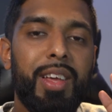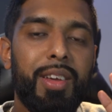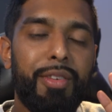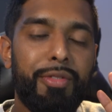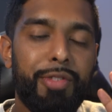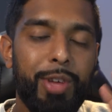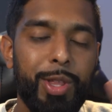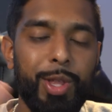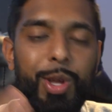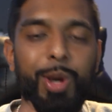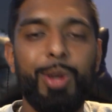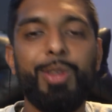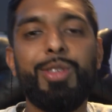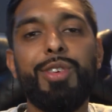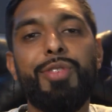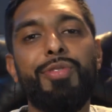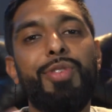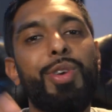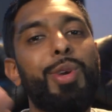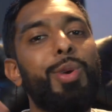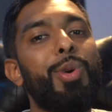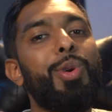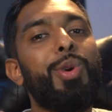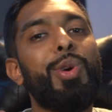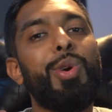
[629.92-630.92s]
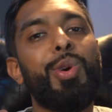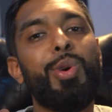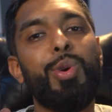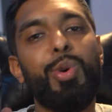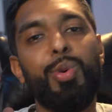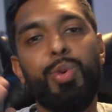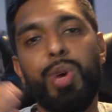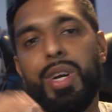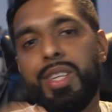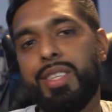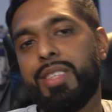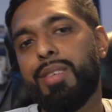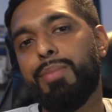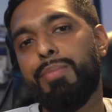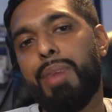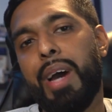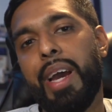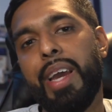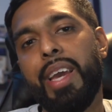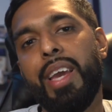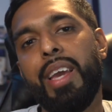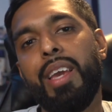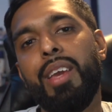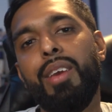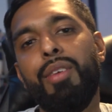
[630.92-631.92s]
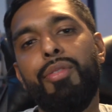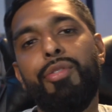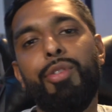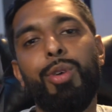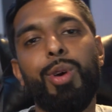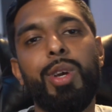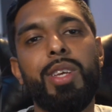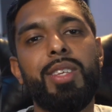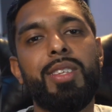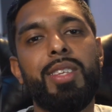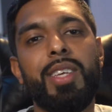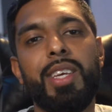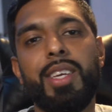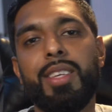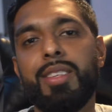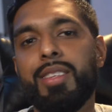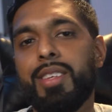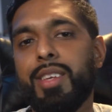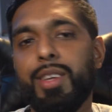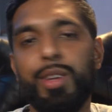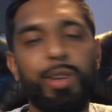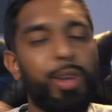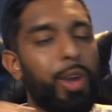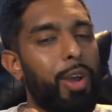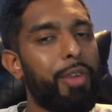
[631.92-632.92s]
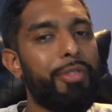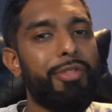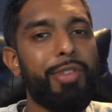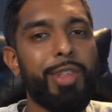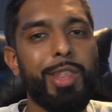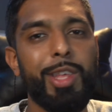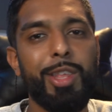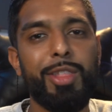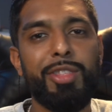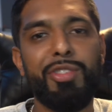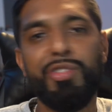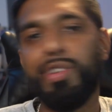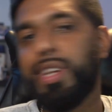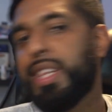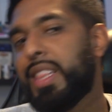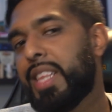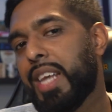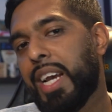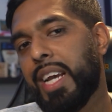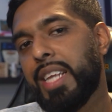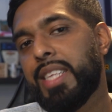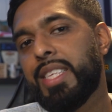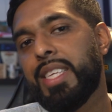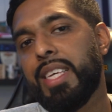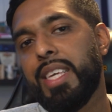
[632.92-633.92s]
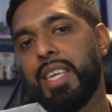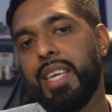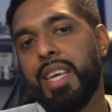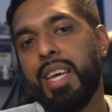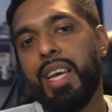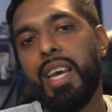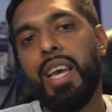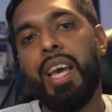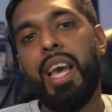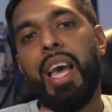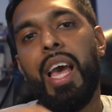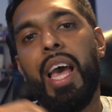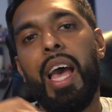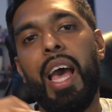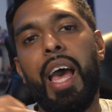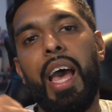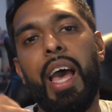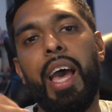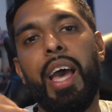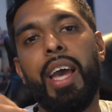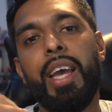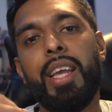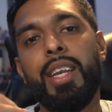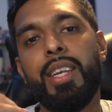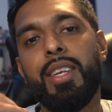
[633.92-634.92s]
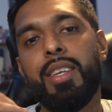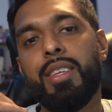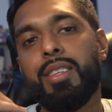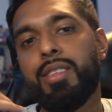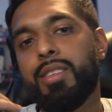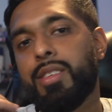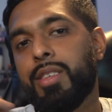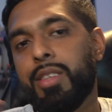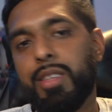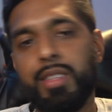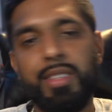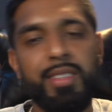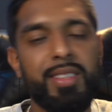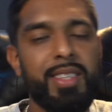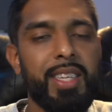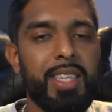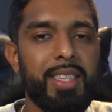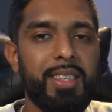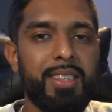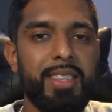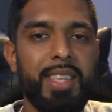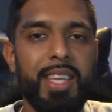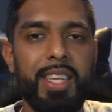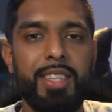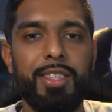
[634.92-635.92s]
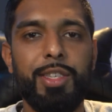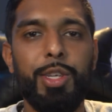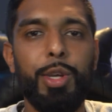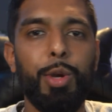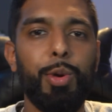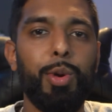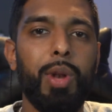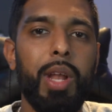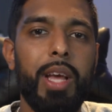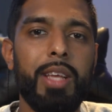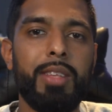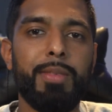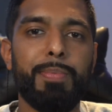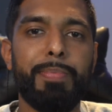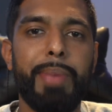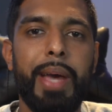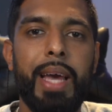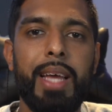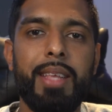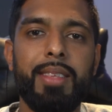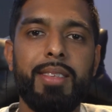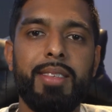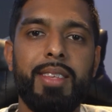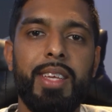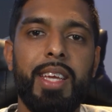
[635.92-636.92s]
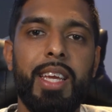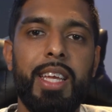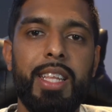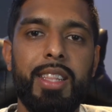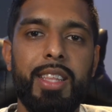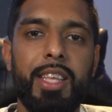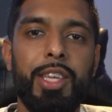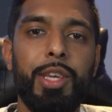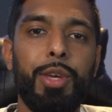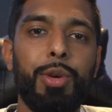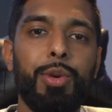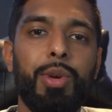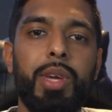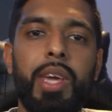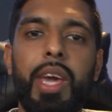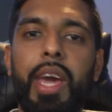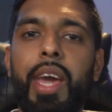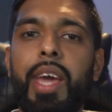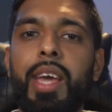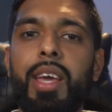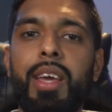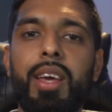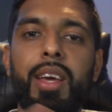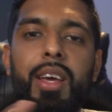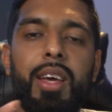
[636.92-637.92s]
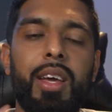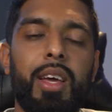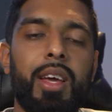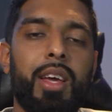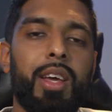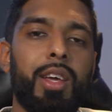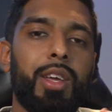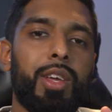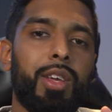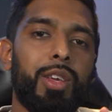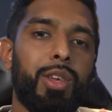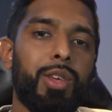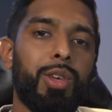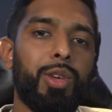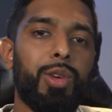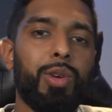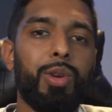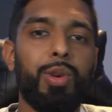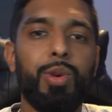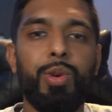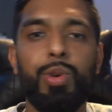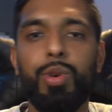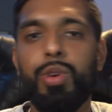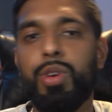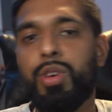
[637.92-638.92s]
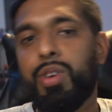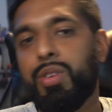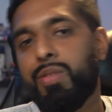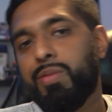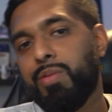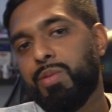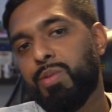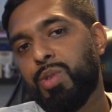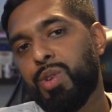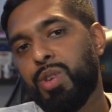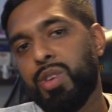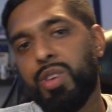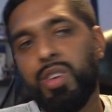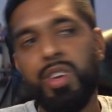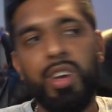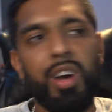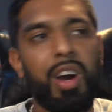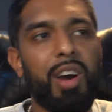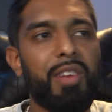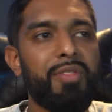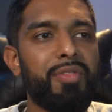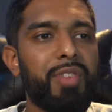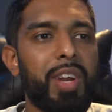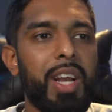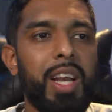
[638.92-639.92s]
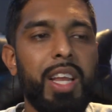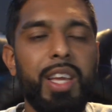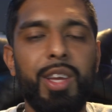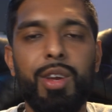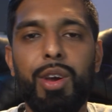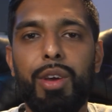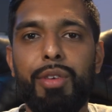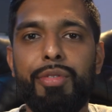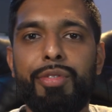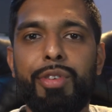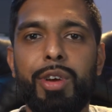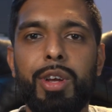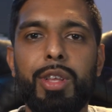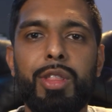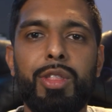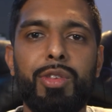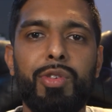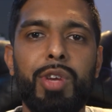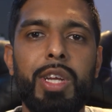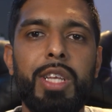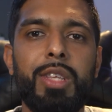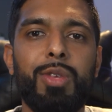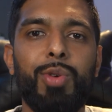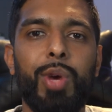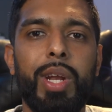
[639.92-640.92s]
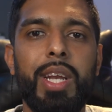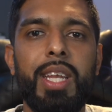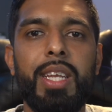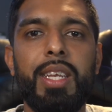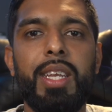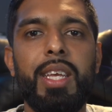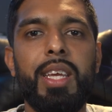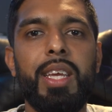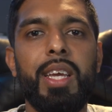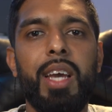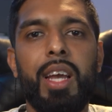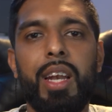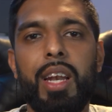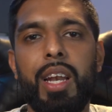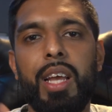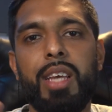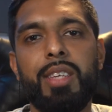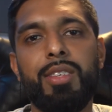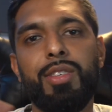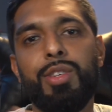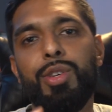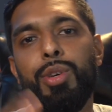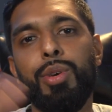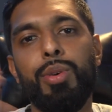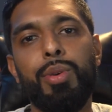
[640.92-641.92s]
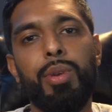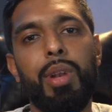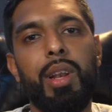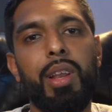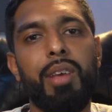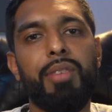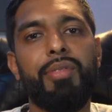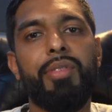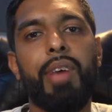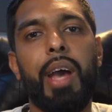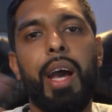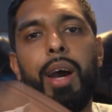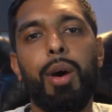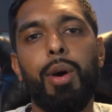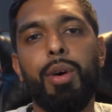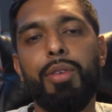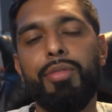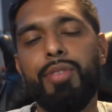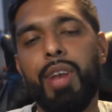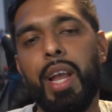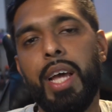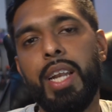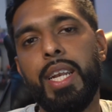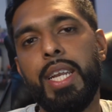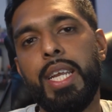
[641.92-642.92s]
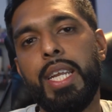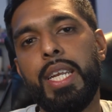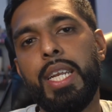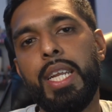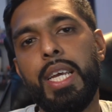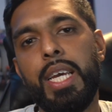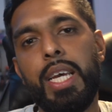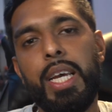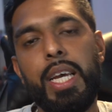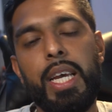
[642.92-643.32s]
for those of you who want to buy an E46, go for the 330. And since there's ULEZ bans in the UK, you can't really go for a 320D unless you live out of London.